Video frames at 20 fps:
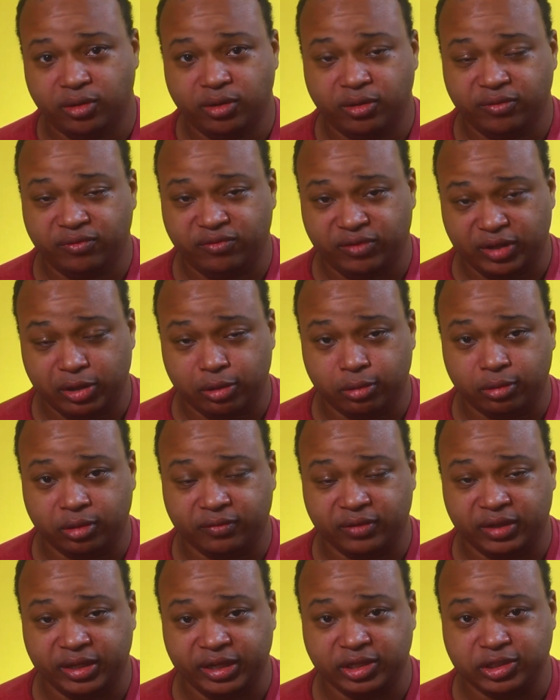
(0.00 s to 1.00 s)
flow
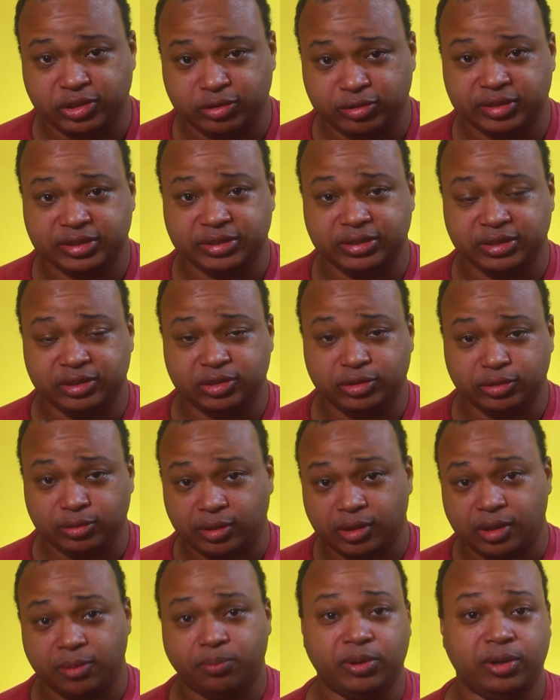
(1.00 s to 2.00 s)
of electricity to
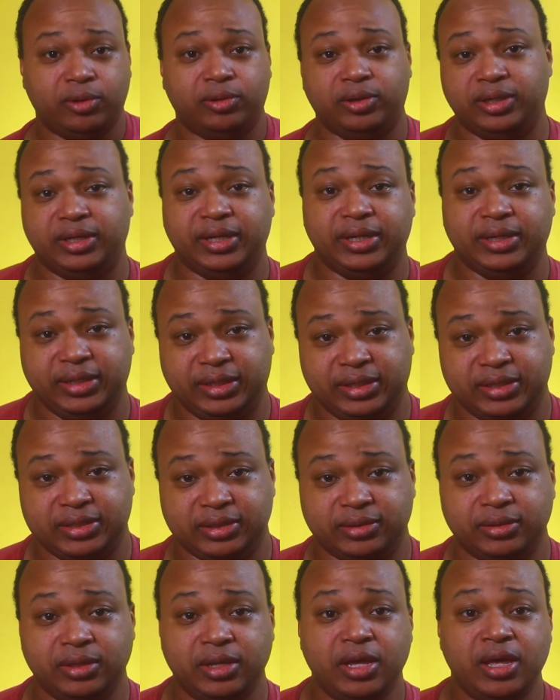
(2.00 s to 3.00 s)
the component that needs
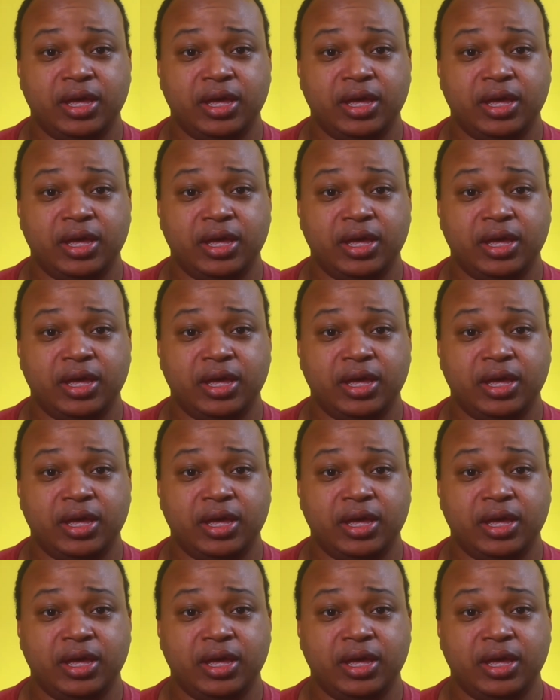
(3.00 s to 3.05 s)
it.